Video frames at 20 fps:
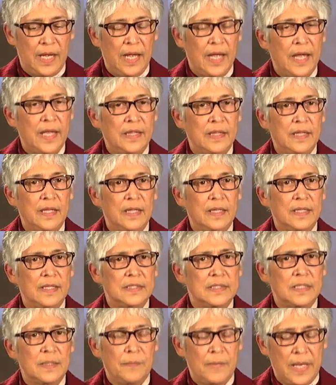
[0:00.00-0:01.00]
And then
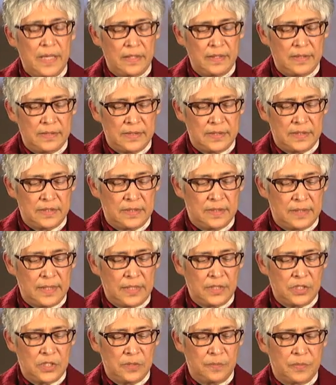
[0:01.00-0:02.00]
there's some other
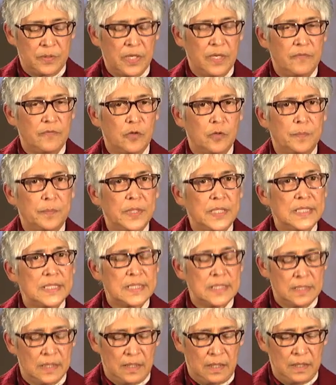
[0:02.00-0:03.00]
things to pray for.
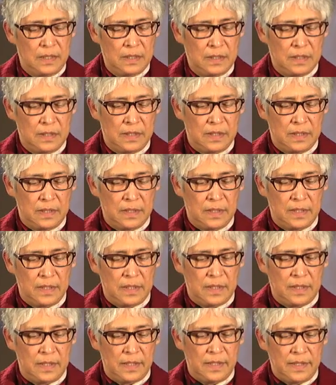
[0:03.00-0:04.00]
Personal,
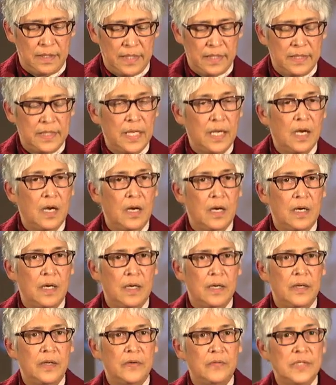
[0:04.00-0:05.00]
that they
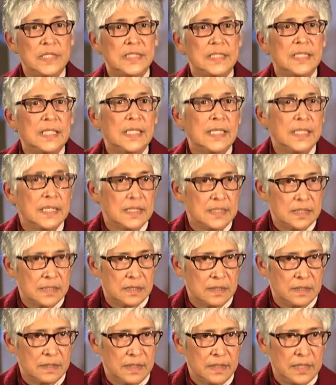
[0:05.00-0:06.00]
are
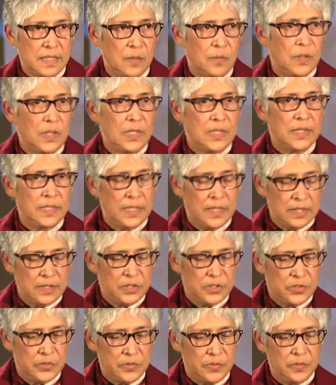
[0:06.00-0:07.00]
resilient, that they will learn
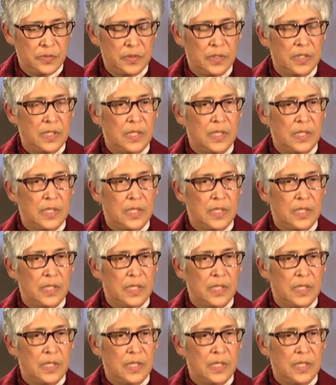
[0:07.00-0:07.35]
to